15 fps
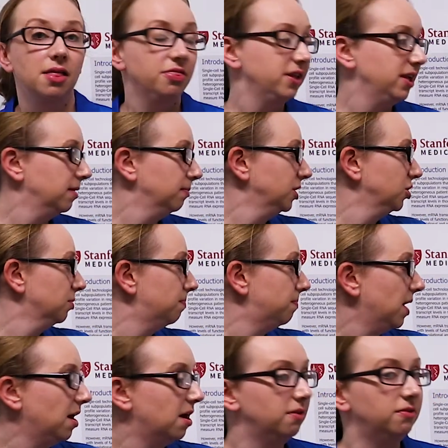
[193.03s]
The image
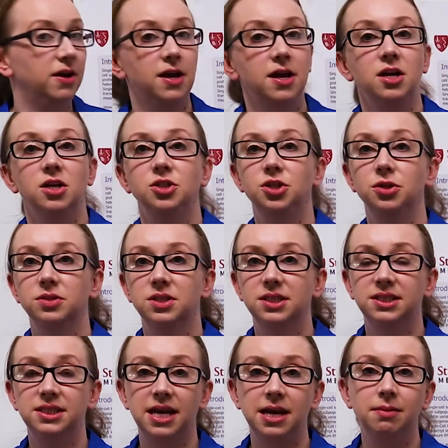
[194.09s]
above shows the
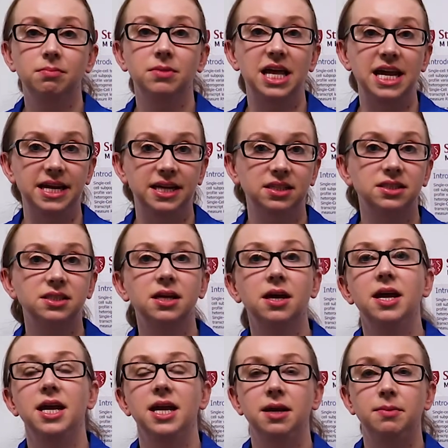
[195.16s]
same lanes
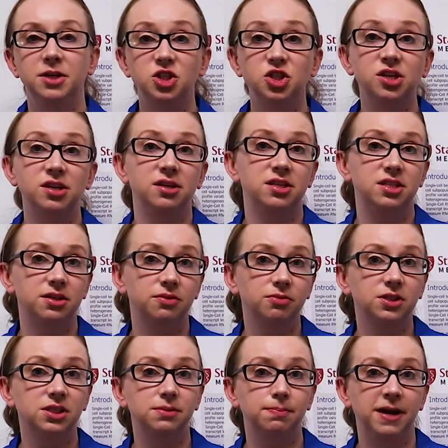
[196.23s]
imaged in a
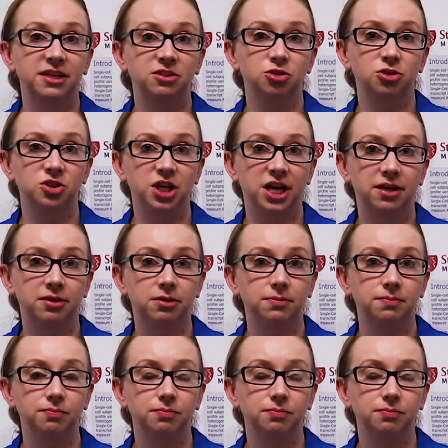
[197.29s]
different spectral channel.